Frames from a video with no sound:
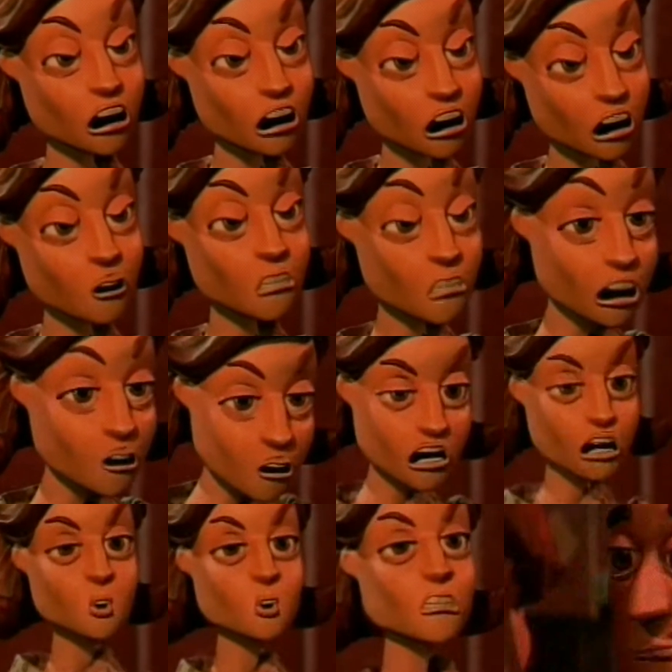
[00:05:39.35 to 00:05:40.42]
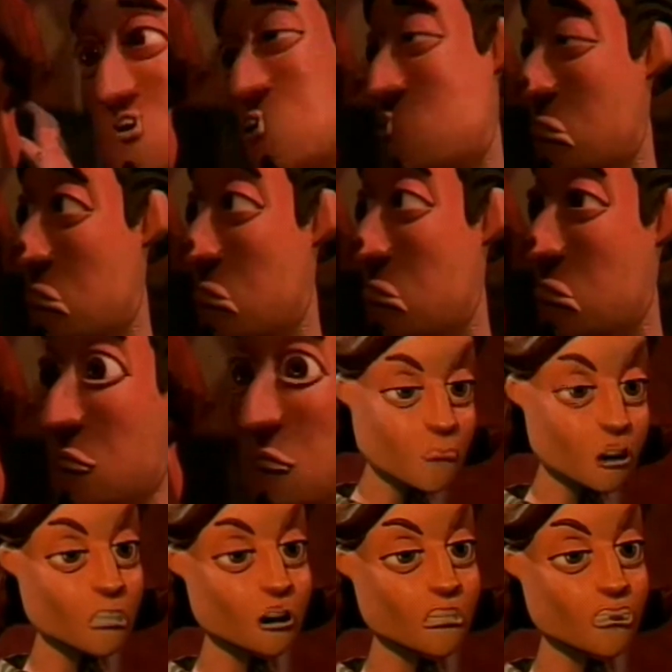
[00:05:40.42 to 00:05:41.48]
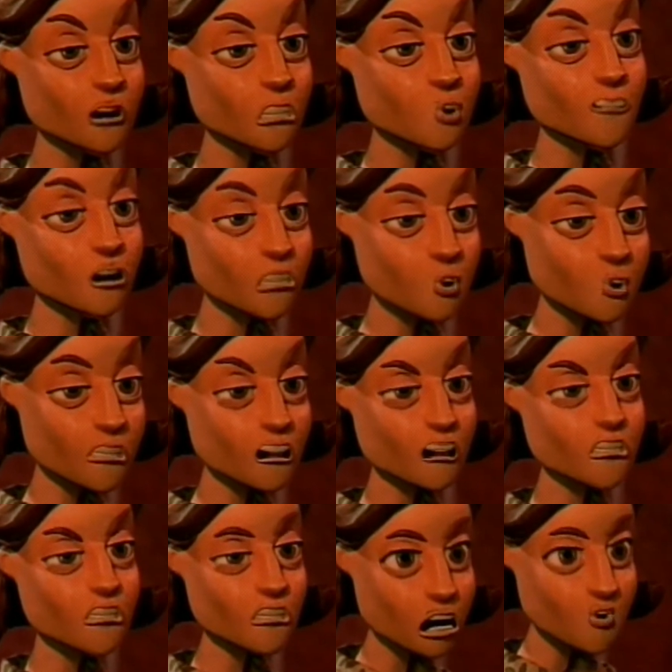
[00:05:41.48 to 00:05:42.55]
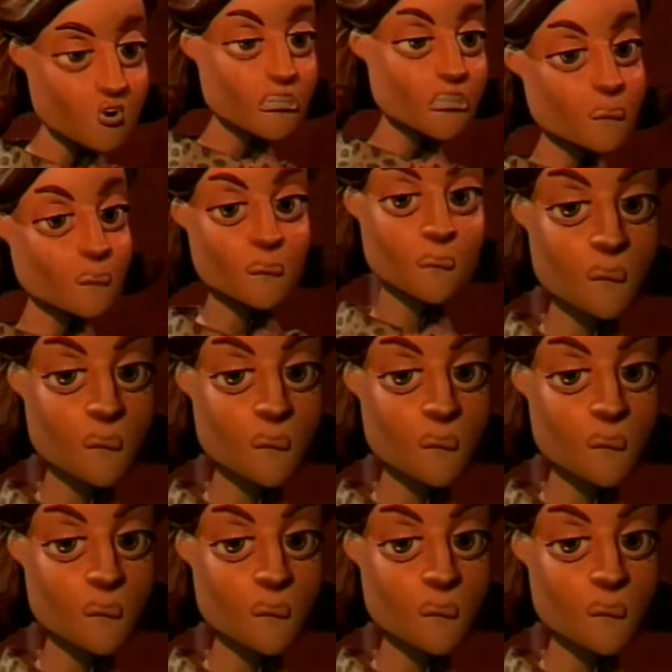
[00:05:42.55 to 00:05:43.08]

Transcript: How dare you? I just thought your friend was really cute.